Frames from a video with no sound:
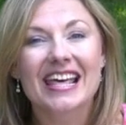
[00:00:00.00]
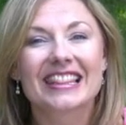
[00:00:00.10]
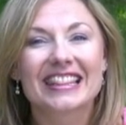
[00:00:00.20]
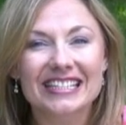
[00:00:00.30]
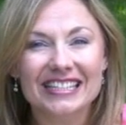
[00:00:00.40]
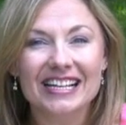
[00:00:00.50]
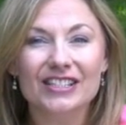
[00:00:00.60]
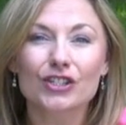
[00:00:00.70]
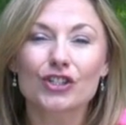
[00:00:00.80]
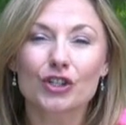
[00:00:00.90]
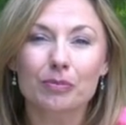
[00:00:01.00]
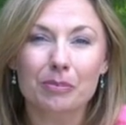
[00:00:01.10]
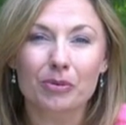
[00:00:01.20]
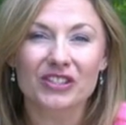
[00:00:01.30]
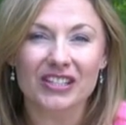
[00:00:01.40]
This lesson should be
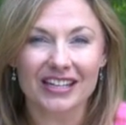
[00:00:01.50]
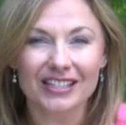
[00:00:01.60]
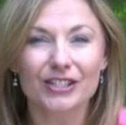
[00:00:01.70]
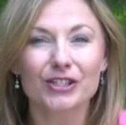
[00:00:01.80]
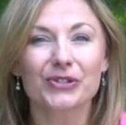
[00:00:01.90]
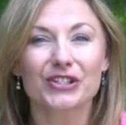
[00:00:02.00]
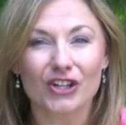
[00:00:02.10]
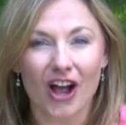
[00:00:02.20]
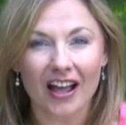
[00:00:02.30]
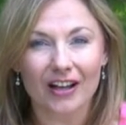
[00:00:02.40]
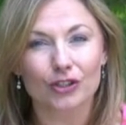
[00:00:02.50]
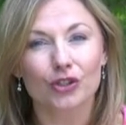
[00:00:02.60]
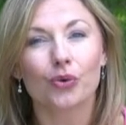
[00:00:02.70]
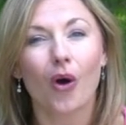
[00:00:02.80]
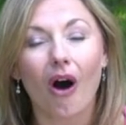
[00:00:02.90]
presented to a child
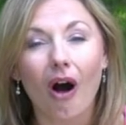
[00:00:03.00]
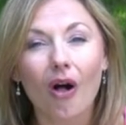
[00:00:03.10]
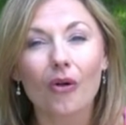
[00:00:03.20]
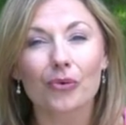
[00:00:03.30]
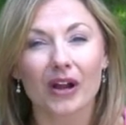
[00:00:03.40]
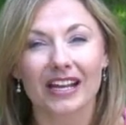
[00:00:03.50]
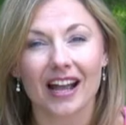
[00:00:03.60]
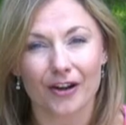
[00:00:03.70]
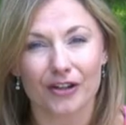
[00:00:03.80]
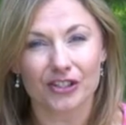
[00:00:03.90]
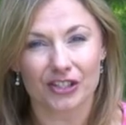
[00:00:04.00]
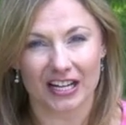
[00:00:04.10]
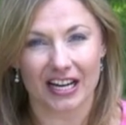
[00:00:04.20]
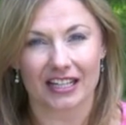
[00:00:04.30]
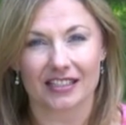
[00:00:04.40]
who already
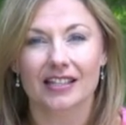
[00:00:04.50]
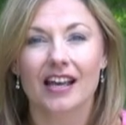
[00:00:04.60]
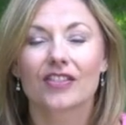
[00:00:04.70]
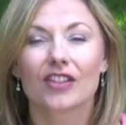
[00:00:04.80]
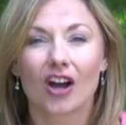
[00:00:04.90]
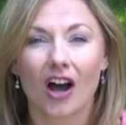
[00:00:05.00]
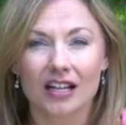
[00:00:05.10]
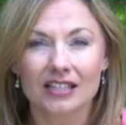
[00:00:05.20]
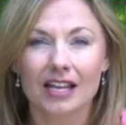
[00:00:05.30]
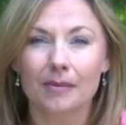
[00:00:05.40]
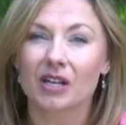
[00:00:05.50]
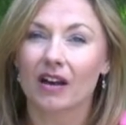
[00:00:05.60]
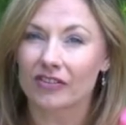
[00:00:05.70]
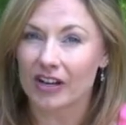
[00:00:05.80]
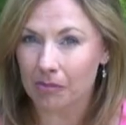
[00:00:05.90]
understands the concept
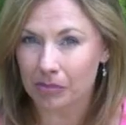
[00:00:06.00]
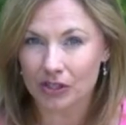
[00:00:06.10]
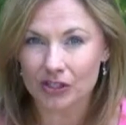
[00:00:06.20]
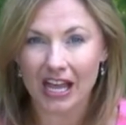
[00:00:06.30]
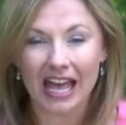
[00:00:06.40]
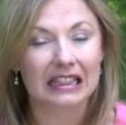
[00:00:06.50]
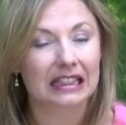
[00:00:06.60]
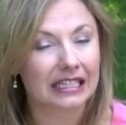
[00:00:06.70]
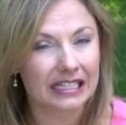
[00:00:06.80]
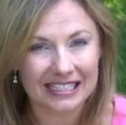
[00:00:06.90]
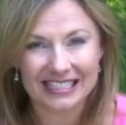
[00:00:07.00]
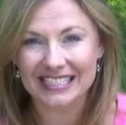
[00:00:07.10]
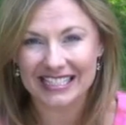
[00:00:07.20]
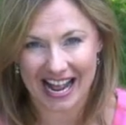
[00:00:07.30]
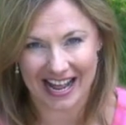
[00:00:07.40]
of numbers at least to
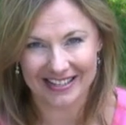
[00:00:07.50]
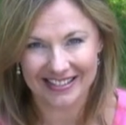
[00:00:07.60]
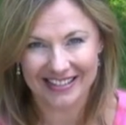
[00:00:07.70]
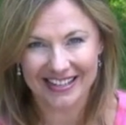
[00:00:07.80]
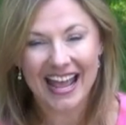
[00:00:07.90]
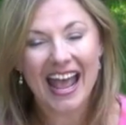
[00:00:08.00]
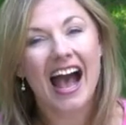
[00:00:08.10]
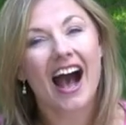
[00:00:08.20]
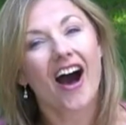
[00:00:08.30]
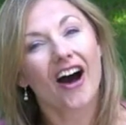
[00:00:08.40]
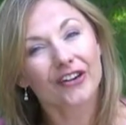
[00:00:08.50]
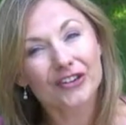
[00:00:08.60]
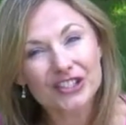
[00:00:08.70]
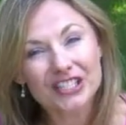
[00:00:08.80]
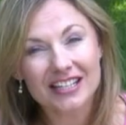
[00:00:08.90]
10,
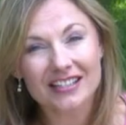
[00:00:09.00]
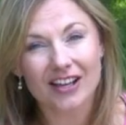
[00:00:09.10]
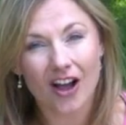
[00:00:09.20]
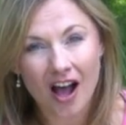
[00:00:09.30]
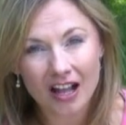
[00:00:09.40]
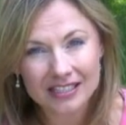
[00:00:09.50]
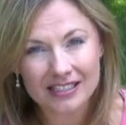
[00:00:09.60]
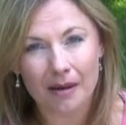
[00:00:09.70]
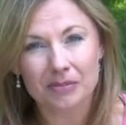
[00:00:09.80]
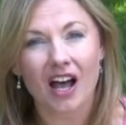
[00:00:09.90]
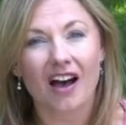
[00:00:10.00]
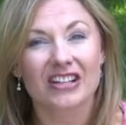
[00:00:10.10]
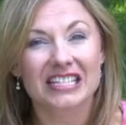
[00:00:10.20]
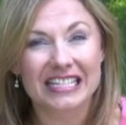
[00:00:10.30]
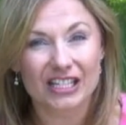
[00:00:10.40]
understands the concept
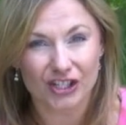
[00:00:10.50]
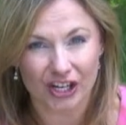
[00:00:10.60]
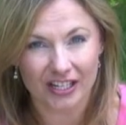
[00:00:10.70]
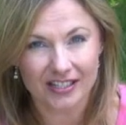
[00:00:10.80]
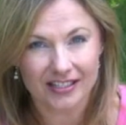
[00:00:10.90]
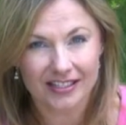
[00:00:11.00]
of addition,